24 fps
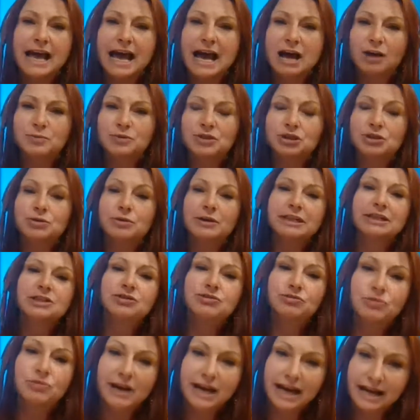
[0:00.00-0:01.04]
helps you
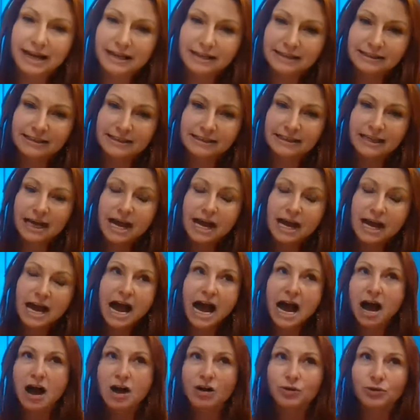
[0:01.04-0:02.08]
address
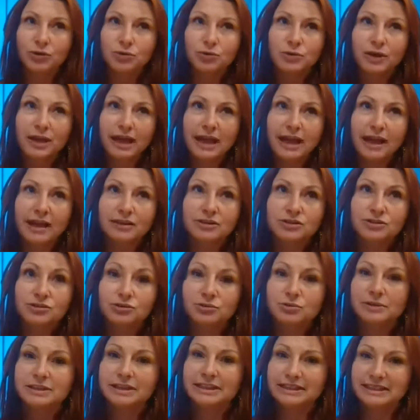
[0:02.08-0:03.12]
how you can
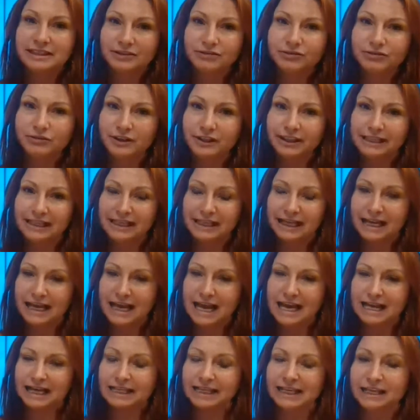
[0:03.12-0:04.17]
do it differently.
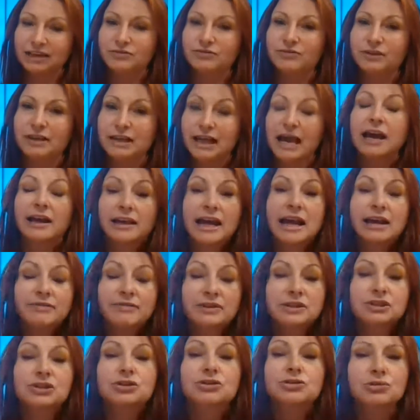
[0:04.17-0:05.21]
And it gave
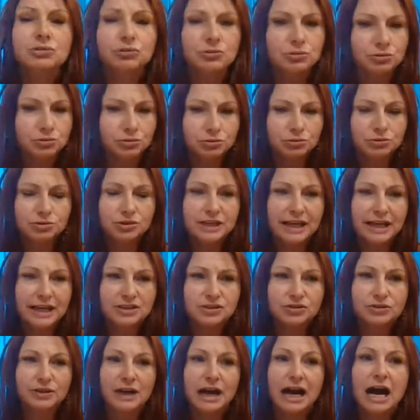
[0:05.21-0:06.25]
us tools as
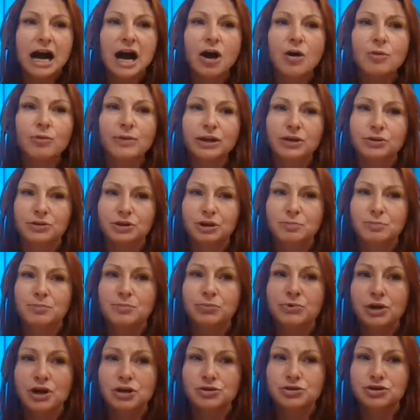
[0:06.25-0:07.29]
to how we could
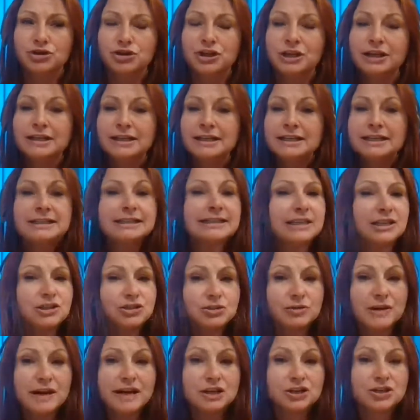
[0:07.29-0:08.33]
approach
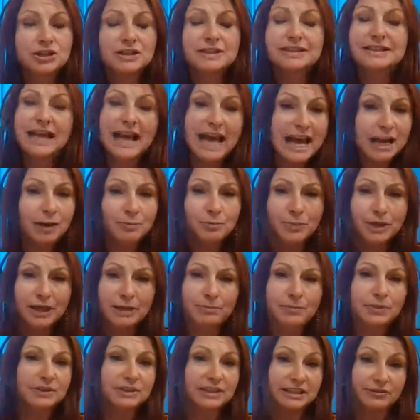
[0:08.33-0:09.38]
situations and
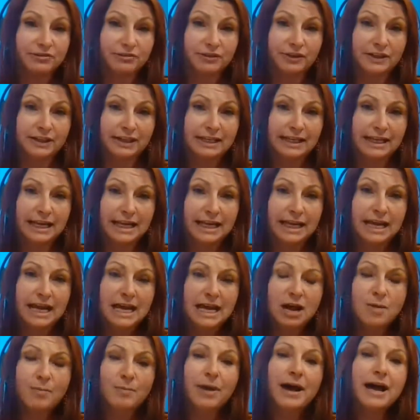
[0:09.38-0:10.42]
people differently
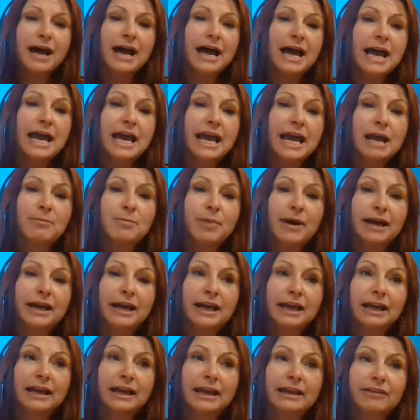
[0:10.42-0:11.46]
by
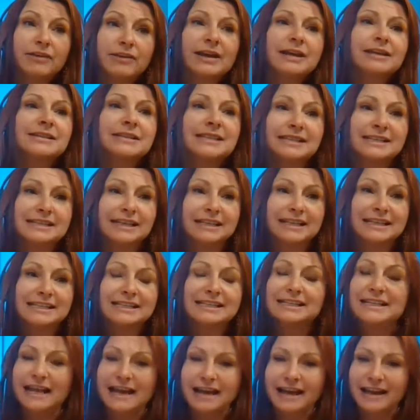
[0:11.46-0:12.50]
giving us this
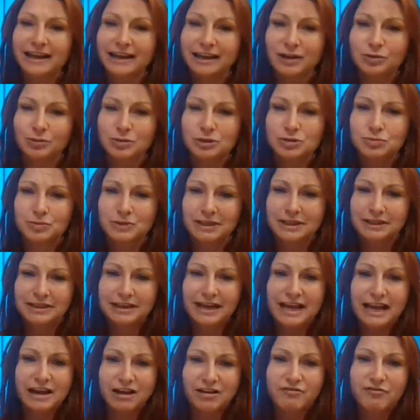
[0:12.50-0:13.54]
understanding, which we
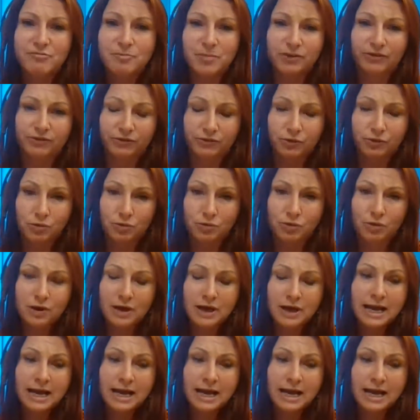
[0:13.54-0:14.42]
didn't have before.